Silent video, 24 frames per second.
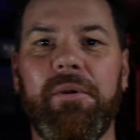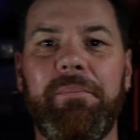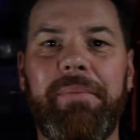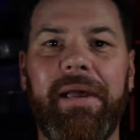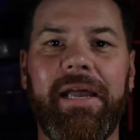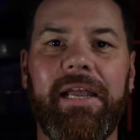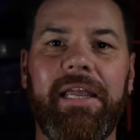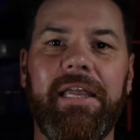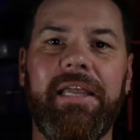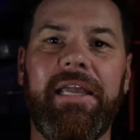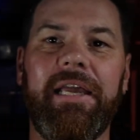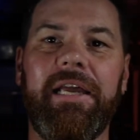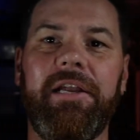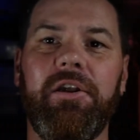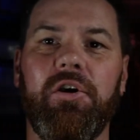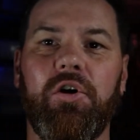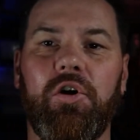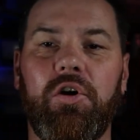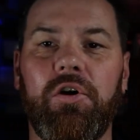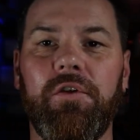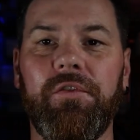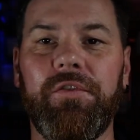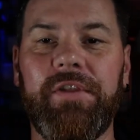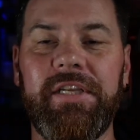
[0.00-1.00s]
We're back again
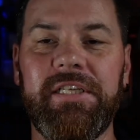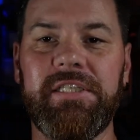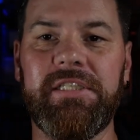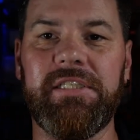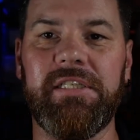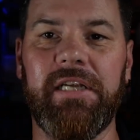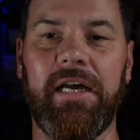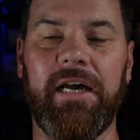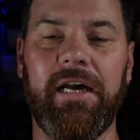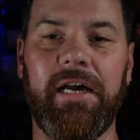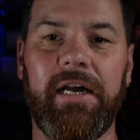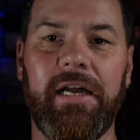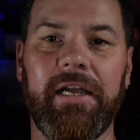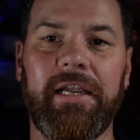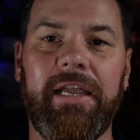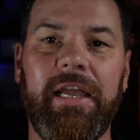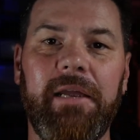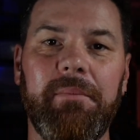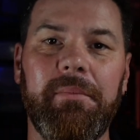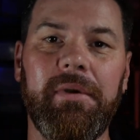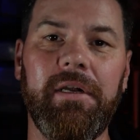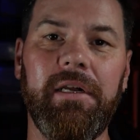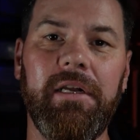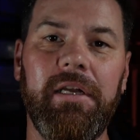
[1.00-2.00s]
on this
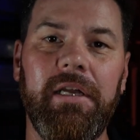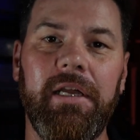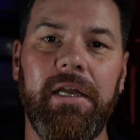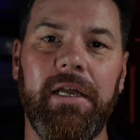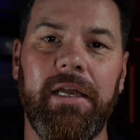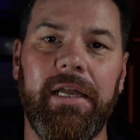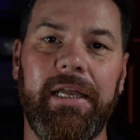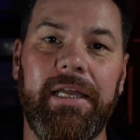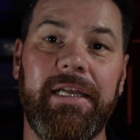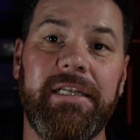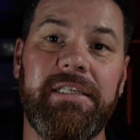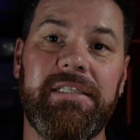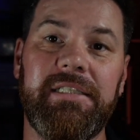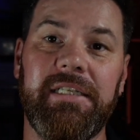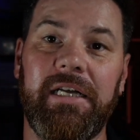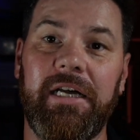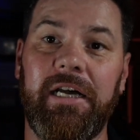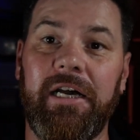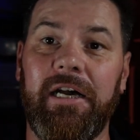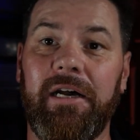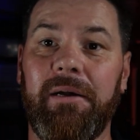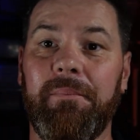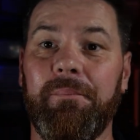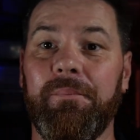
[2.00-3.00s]
camera. It's
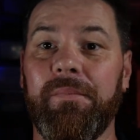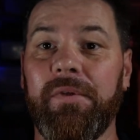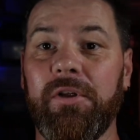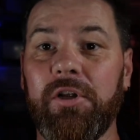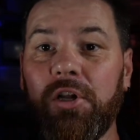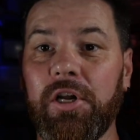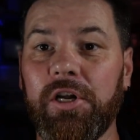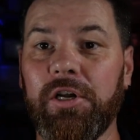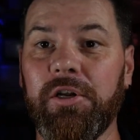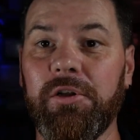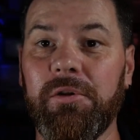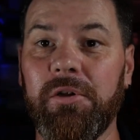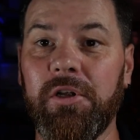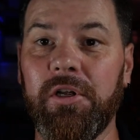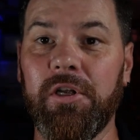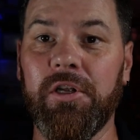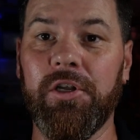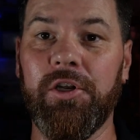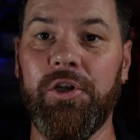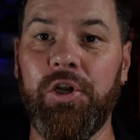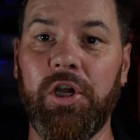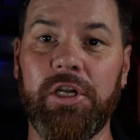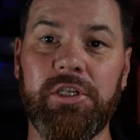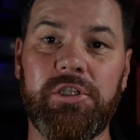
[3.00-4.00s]
got
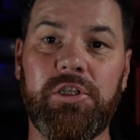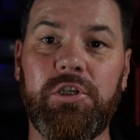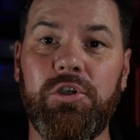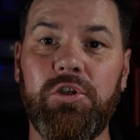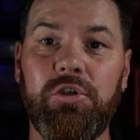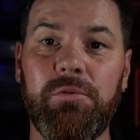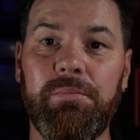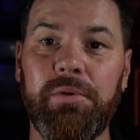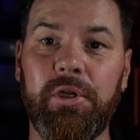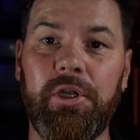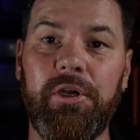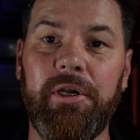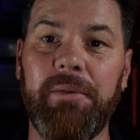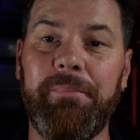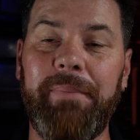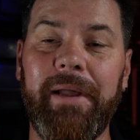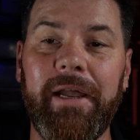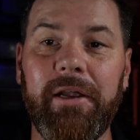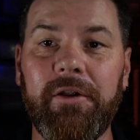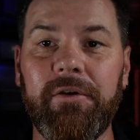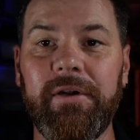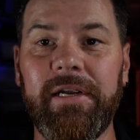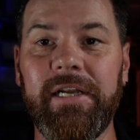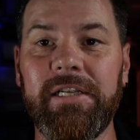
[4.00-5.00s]
nice, cool, blurry
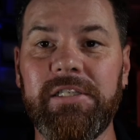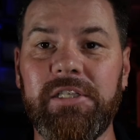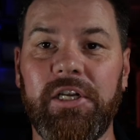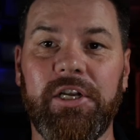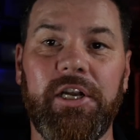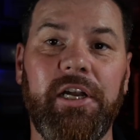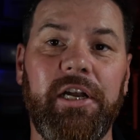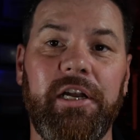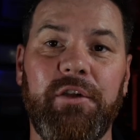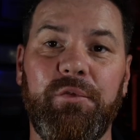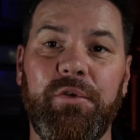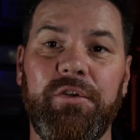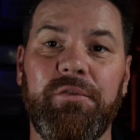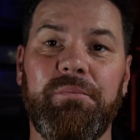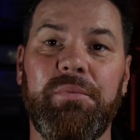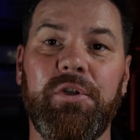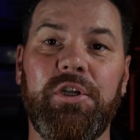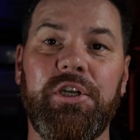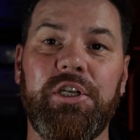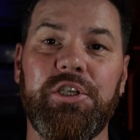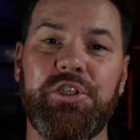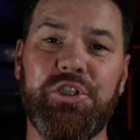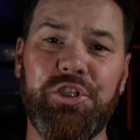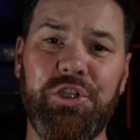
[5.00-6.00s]
backgrounds. I don't know if we've
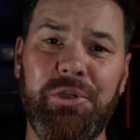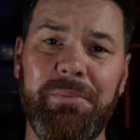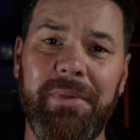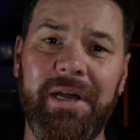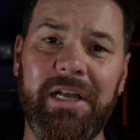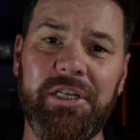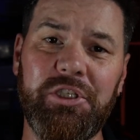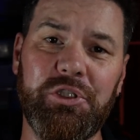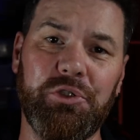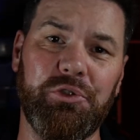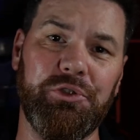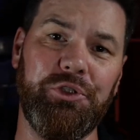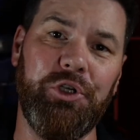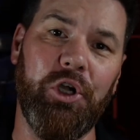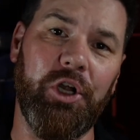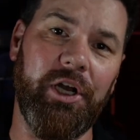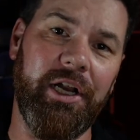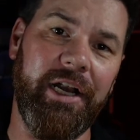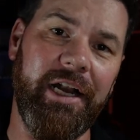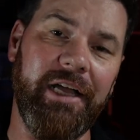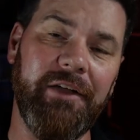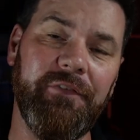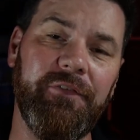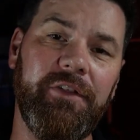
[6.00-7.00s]
blurred it too much or
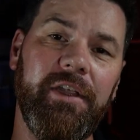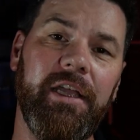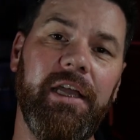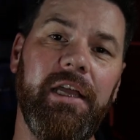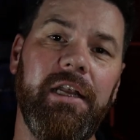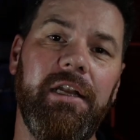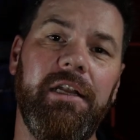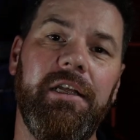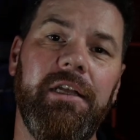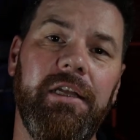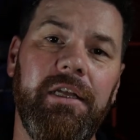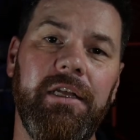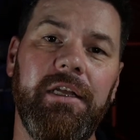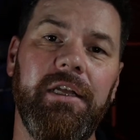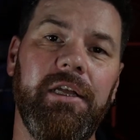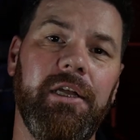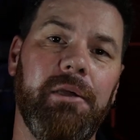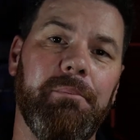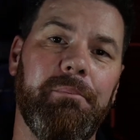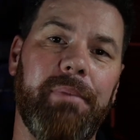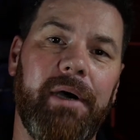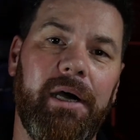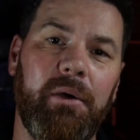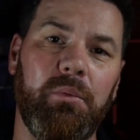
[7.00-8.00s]
not enough yet,
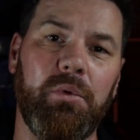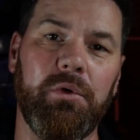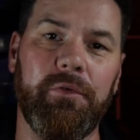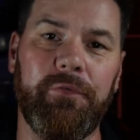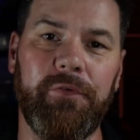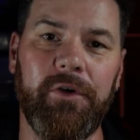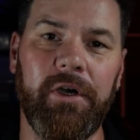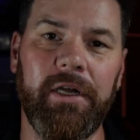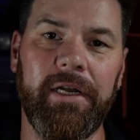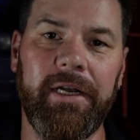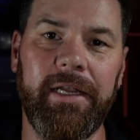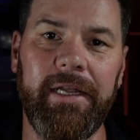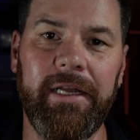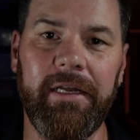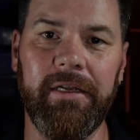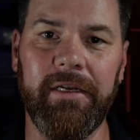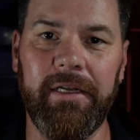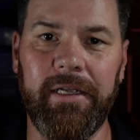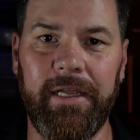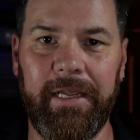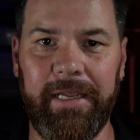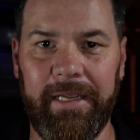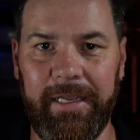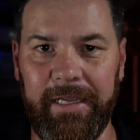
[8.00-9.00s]
but we'll find
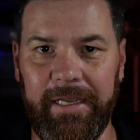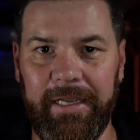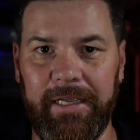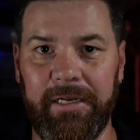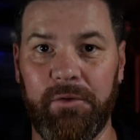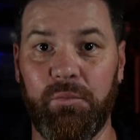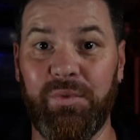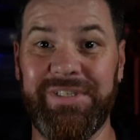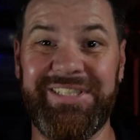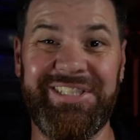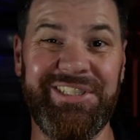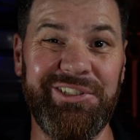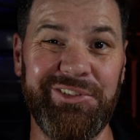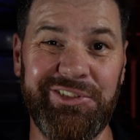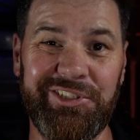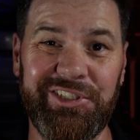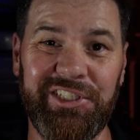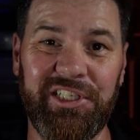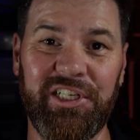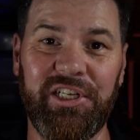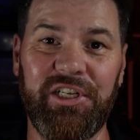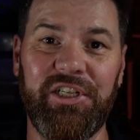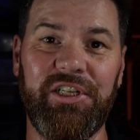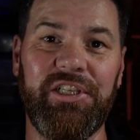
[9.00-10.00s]
out. And we're still
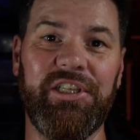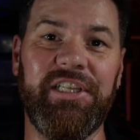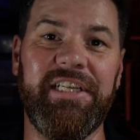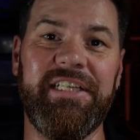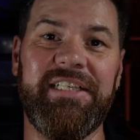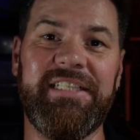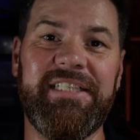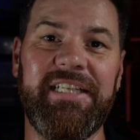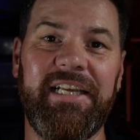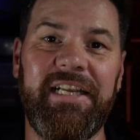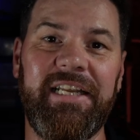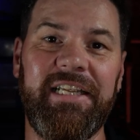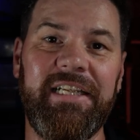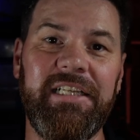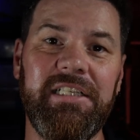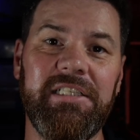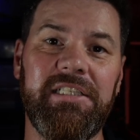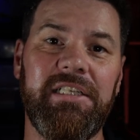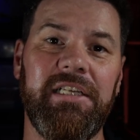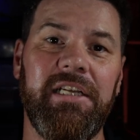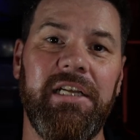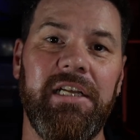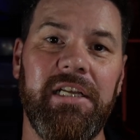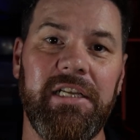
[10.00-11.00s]
trying to learn these
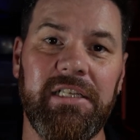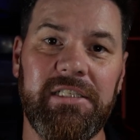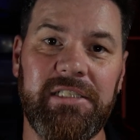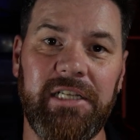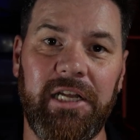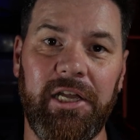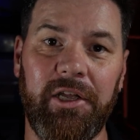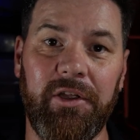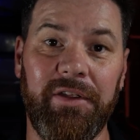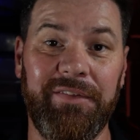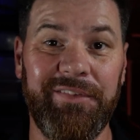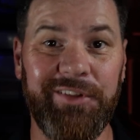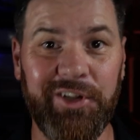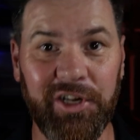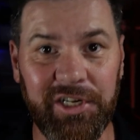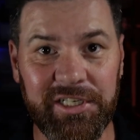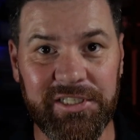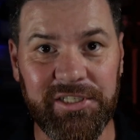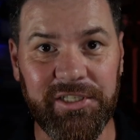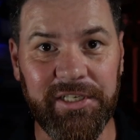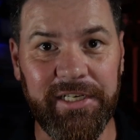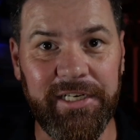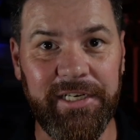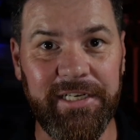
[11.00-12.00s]
settings. So you
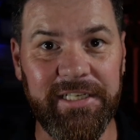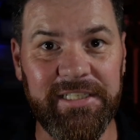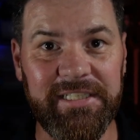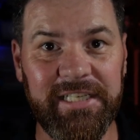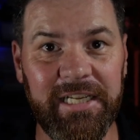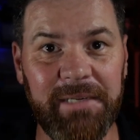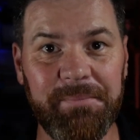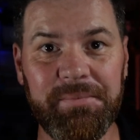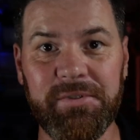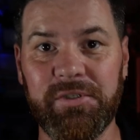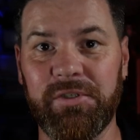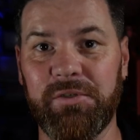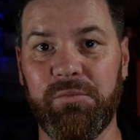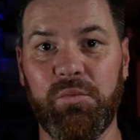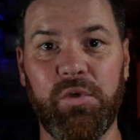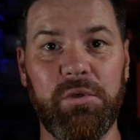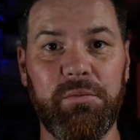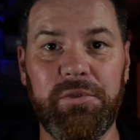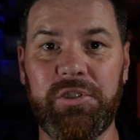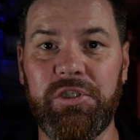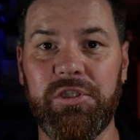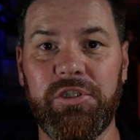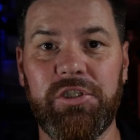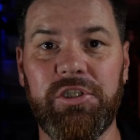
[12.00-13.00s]
guys got any tips on
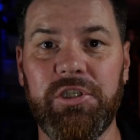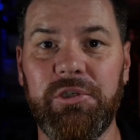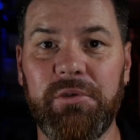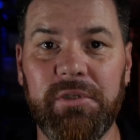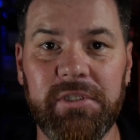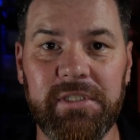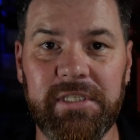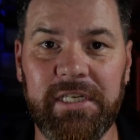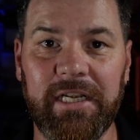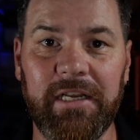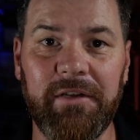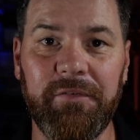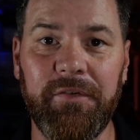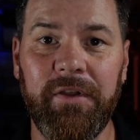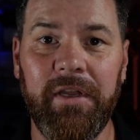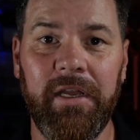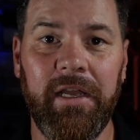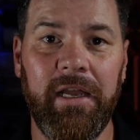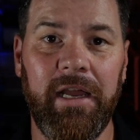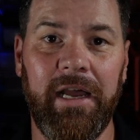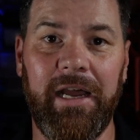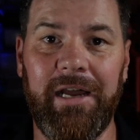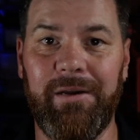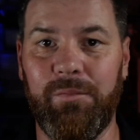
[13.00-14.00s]
what we should do and stuff?
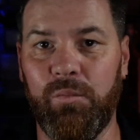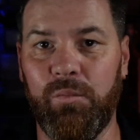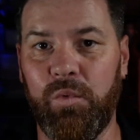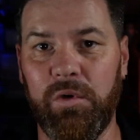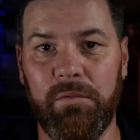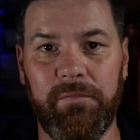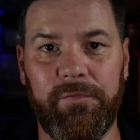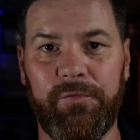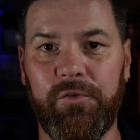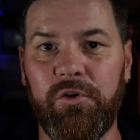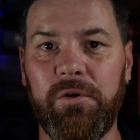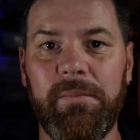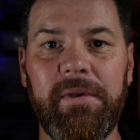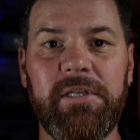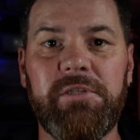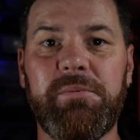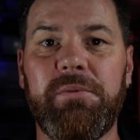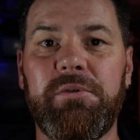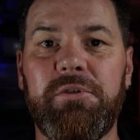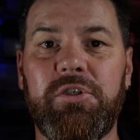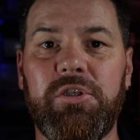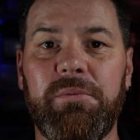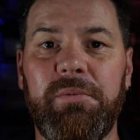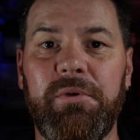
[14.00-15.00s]
What formats
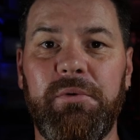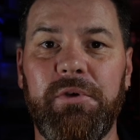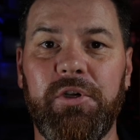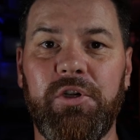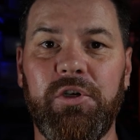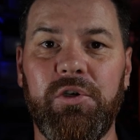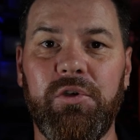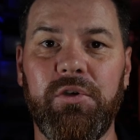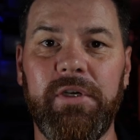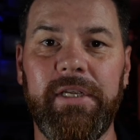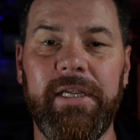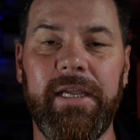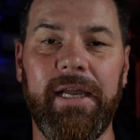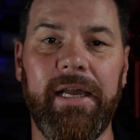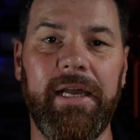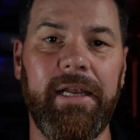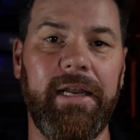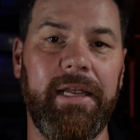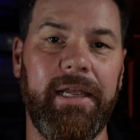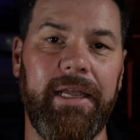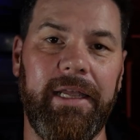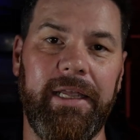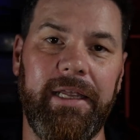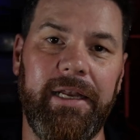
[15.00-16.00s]
we should be recording
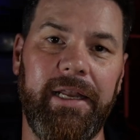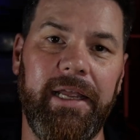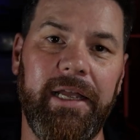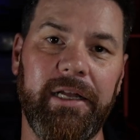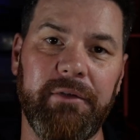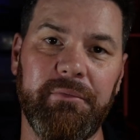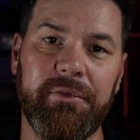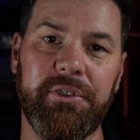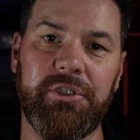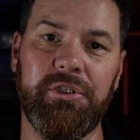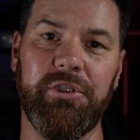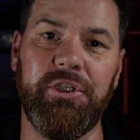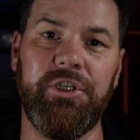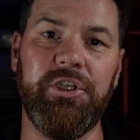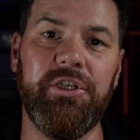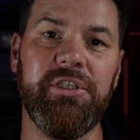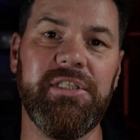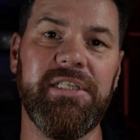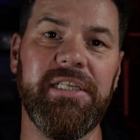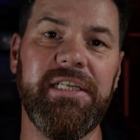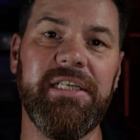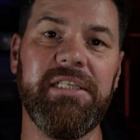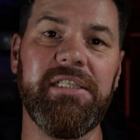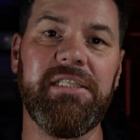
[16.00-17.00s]
at and how we should
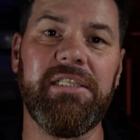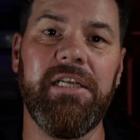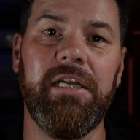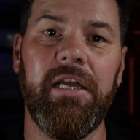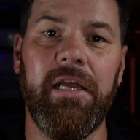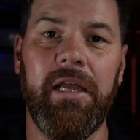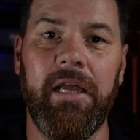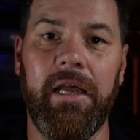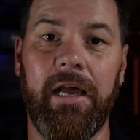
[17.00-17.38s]
use this?